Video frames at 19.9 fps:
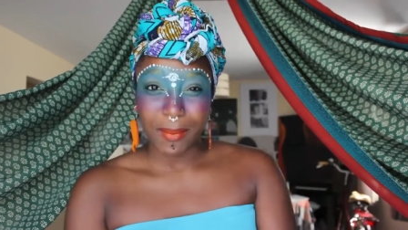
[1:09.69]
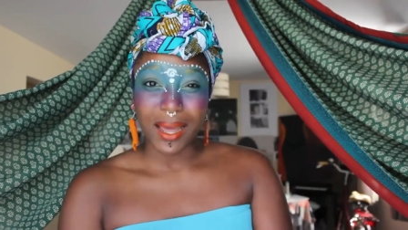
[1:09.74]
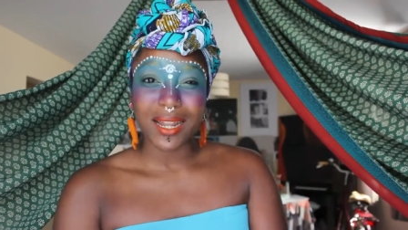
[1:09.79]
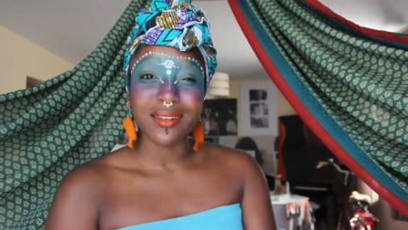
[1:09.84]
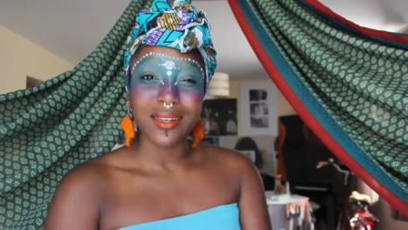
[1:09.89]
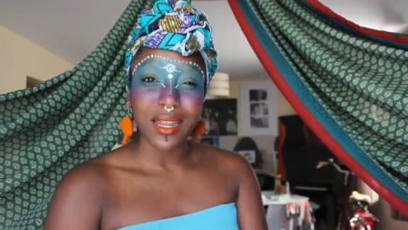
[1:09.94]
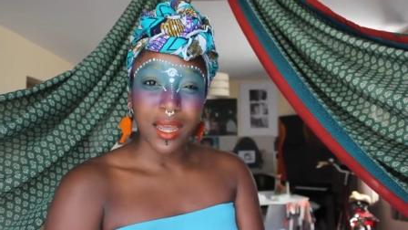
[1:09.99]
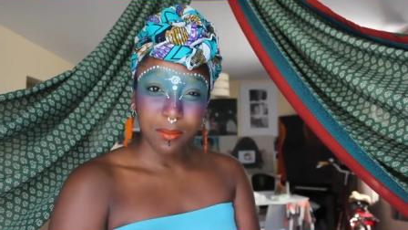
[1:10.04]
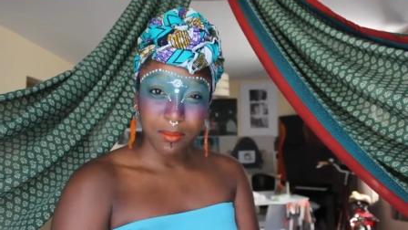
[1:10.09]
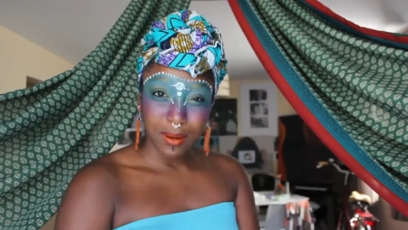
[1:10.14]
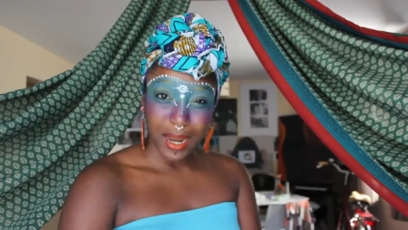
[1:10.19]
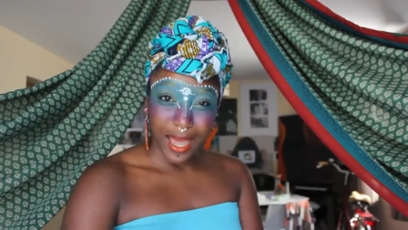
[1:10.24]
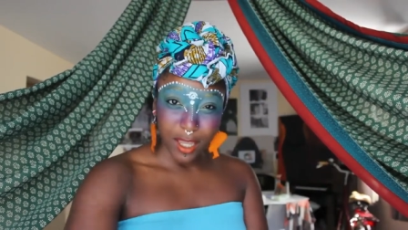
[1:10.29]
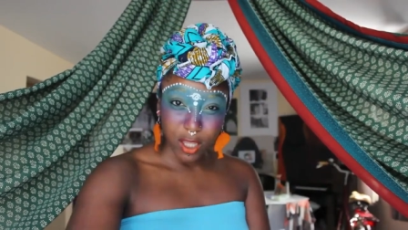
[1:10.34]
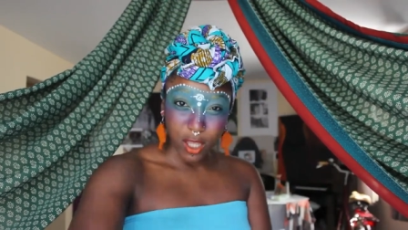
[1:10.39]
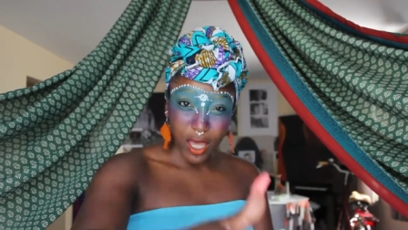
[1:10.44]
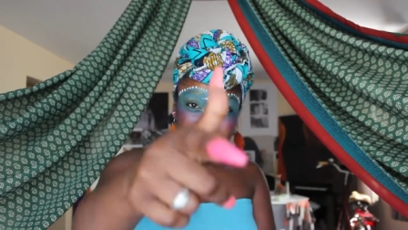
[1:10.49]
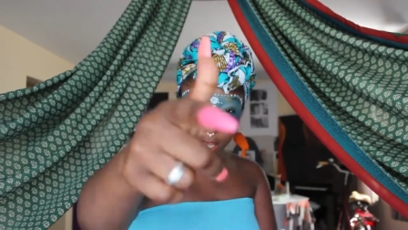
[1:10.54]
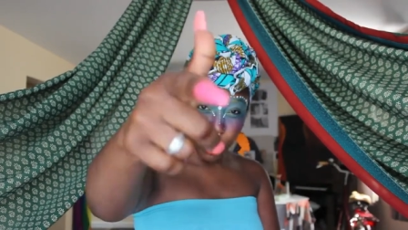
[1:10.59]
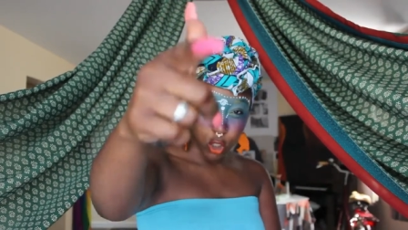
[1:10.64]
man dem,
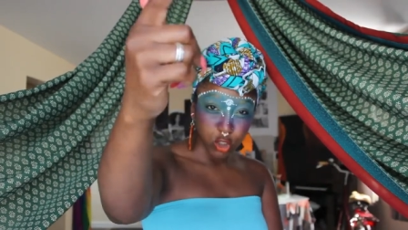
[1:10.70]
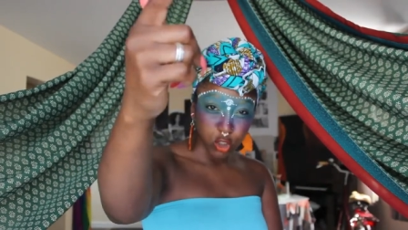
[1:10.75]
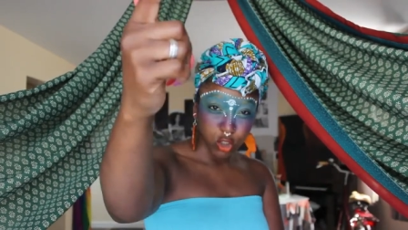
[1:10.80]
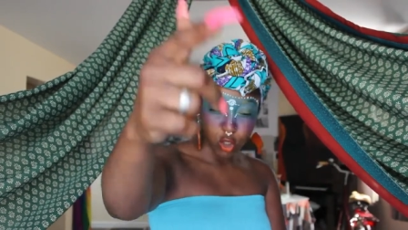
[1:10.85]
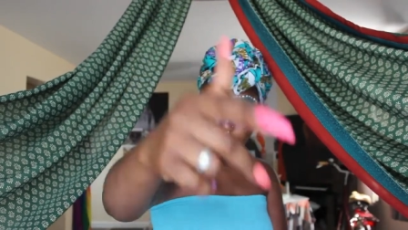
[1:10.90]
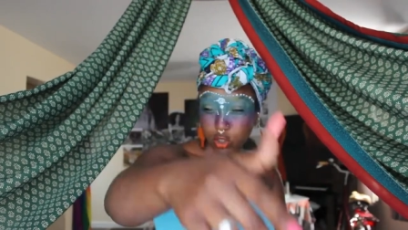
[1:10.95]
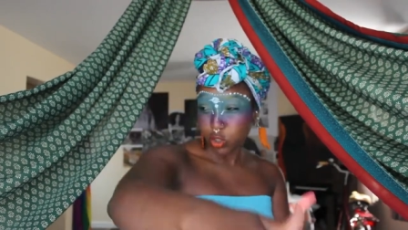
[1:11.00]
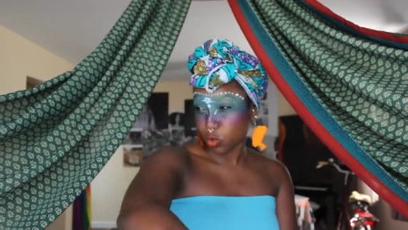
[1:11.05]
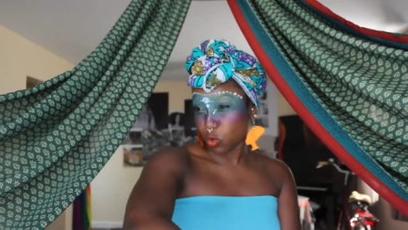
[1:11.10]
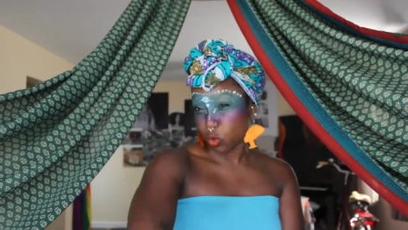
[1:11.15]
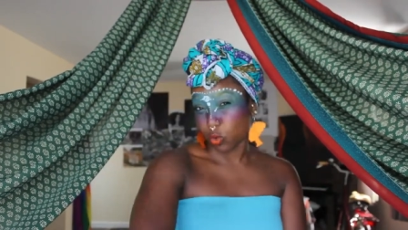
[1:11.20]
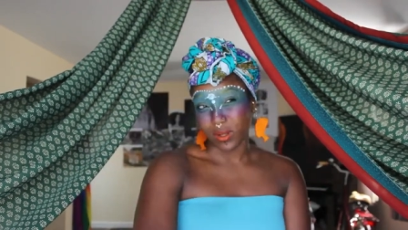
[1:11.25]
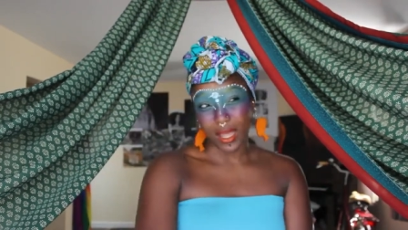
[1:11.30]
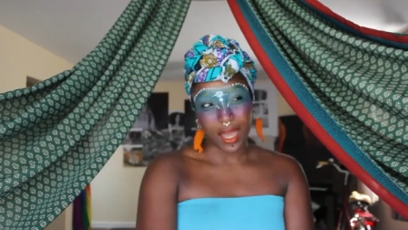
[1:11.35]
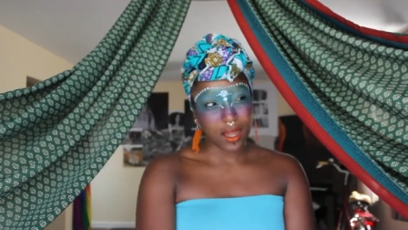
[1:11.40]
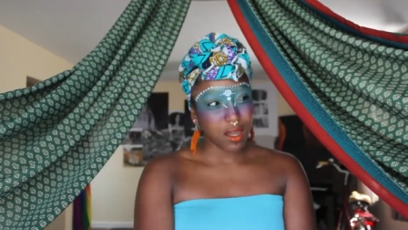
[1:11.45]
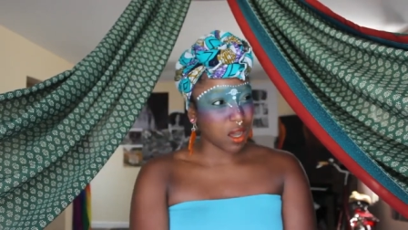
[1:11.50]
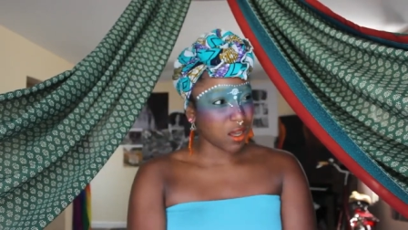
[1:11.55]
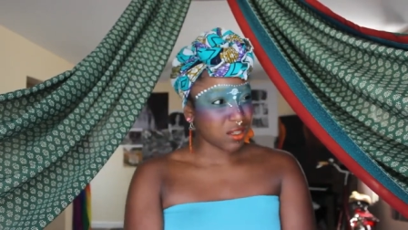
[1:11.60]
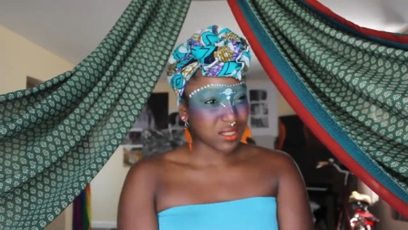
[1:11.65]
like, yeah, gunshots and all
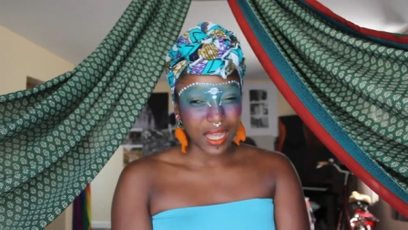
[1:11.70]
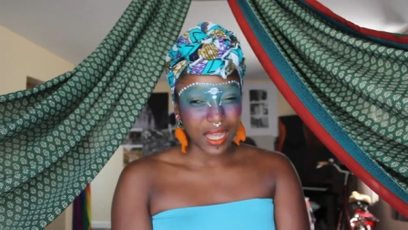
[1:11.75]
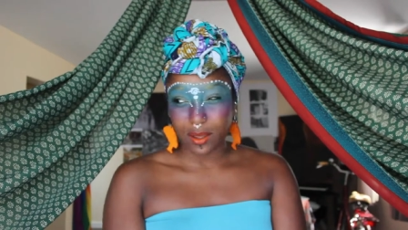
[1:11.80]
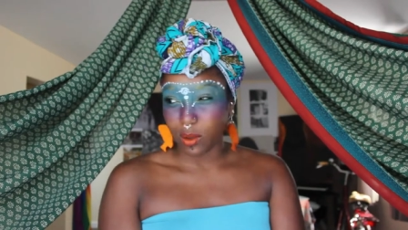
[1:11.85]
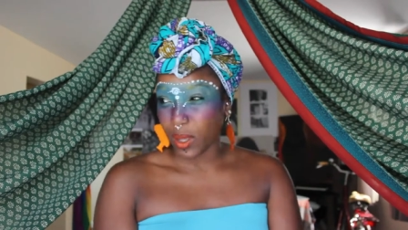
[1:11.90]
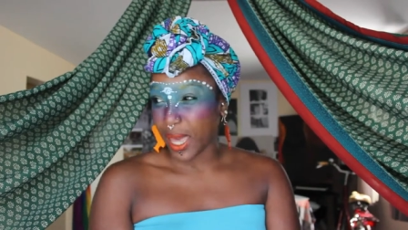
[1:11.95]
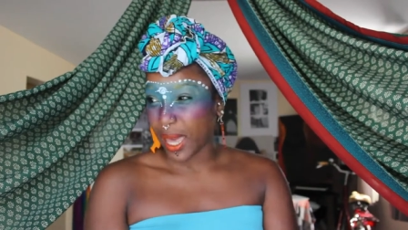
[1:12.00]
that, cause like,